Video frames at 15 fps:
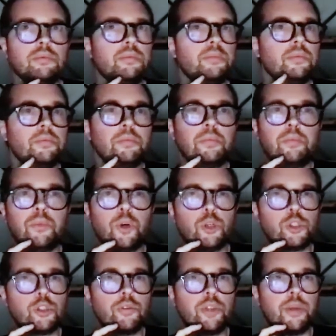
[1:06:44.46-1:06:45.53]

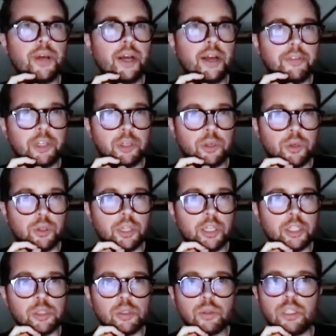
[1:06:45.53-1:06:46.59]
most of them have their online
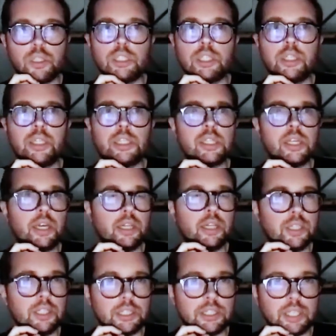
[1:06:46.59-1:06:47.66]
stores and they
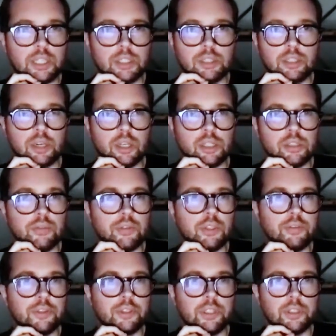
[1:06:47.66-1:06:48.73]
sell tons of
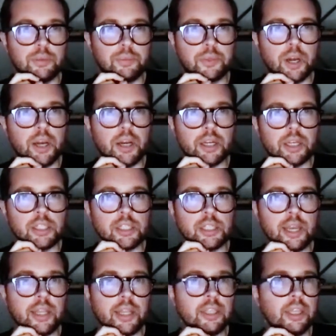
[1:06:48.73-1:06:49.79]
different products
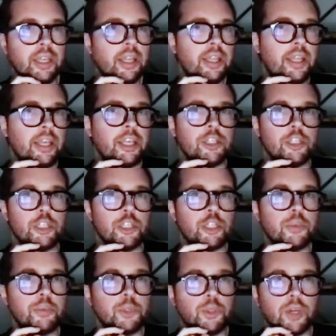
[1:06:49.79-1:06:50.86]
that they can just
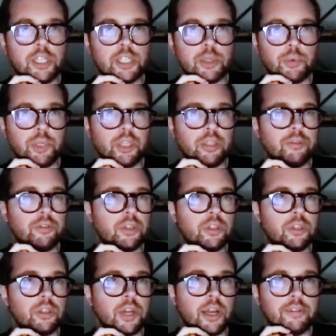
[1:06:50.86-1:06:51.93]
ship to us and we can
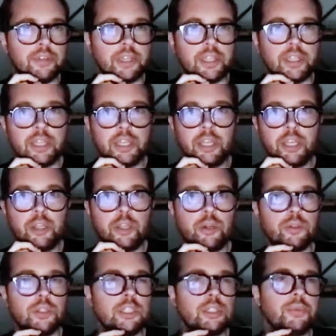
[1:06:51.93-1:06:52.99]
photograph it.
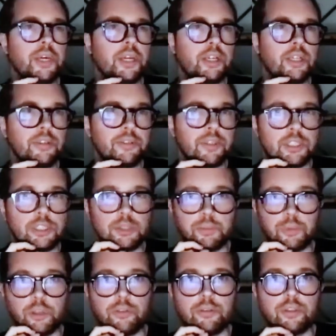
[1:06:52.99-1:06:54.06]
It doesn't matter if it's
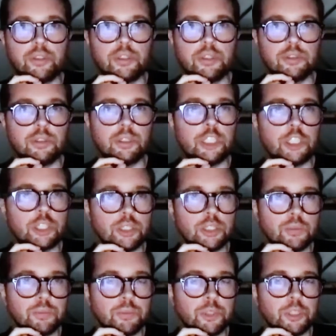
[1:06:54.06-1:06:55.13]
more of a
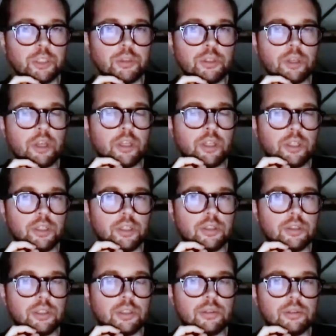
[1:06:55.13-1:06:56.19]
traditional
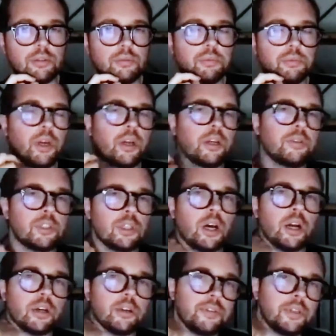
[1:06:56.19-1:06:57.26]
product
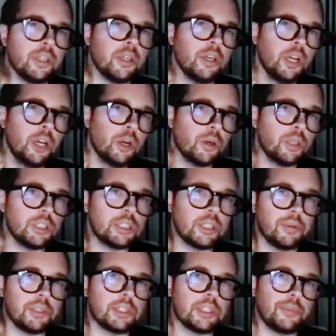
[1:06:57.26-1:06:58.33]
photography or it's
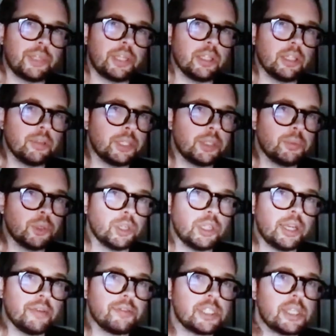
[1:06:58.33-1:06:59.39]
something a little bit more
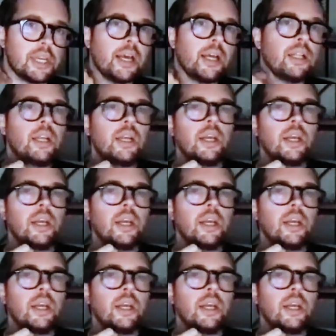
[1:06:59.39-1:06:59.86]
lifestyle.